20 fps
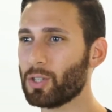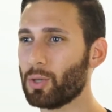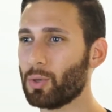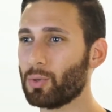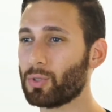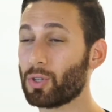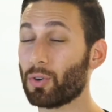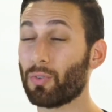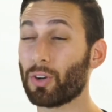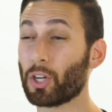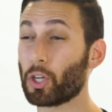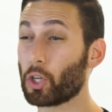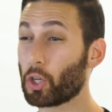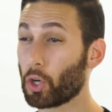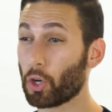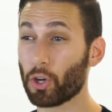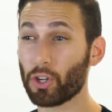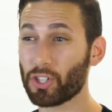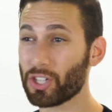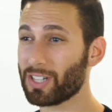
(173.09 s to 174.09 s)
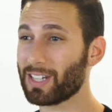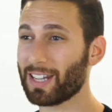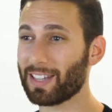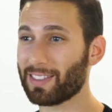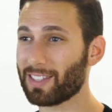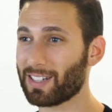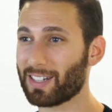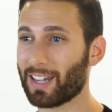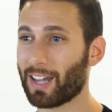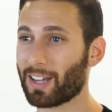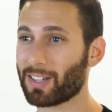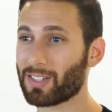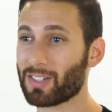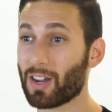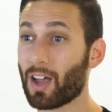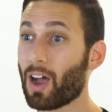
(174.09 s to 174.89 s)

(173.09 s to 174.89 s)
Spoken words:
you to regurgitate the text